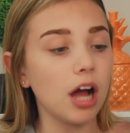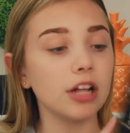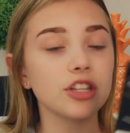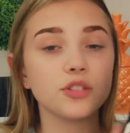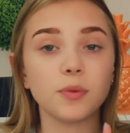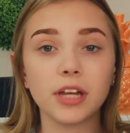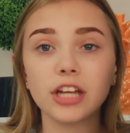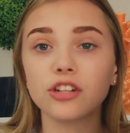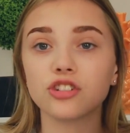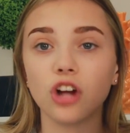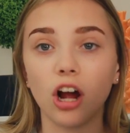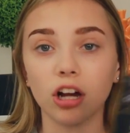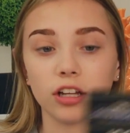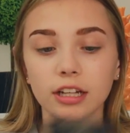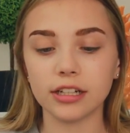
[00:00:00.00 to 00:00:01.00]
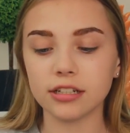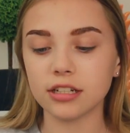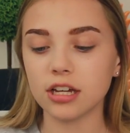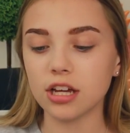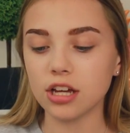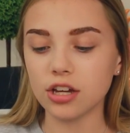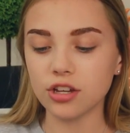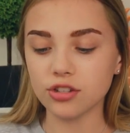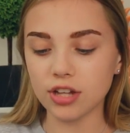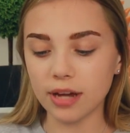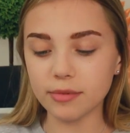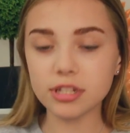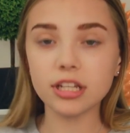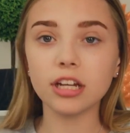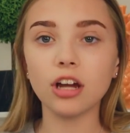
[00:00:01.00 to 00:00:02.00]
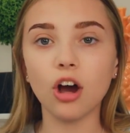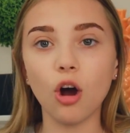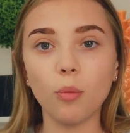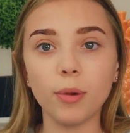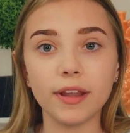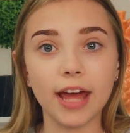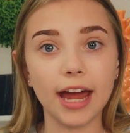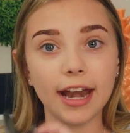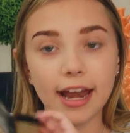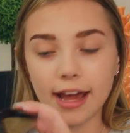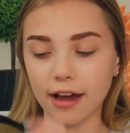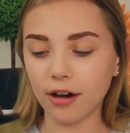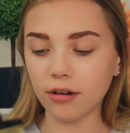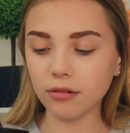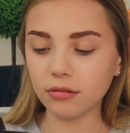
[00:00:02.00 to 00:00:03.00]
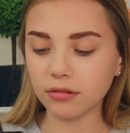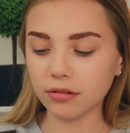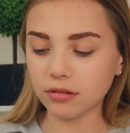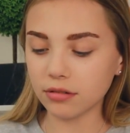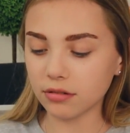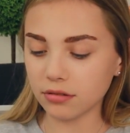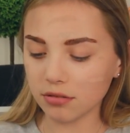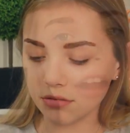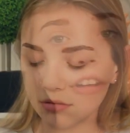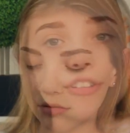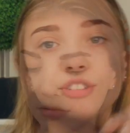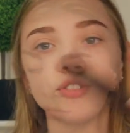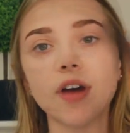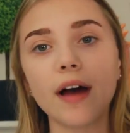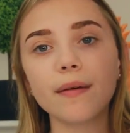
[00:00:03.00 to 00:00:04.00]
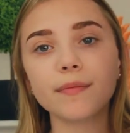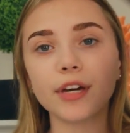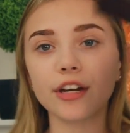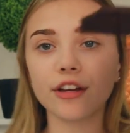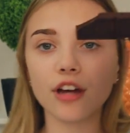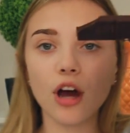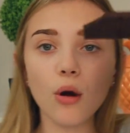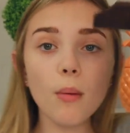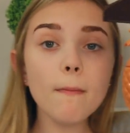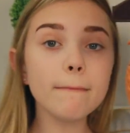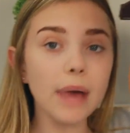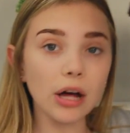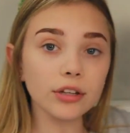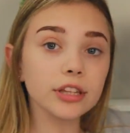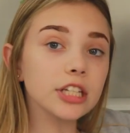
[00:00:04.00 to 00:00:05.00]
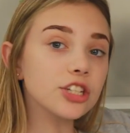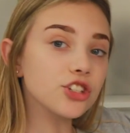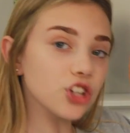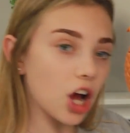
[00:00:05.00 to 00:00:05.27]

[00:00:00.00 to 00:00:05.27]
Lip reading: unsweetened chocolate. So I'm just gonna open that now. So now I'm gonna go melt this